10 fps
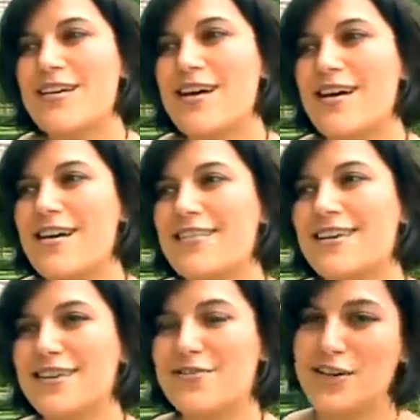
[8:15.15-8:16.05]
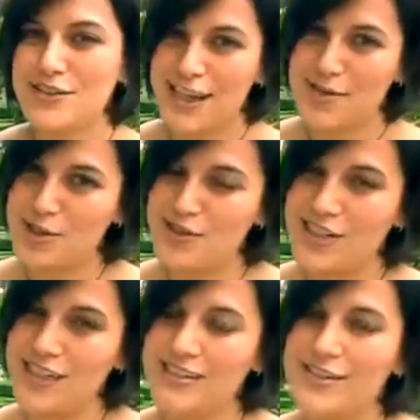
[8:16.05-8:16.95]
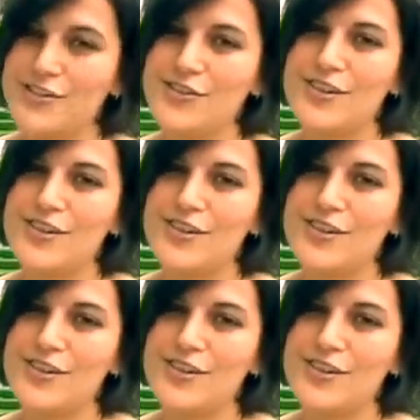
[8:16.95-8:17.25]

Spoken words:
And they live outside of Madrid, so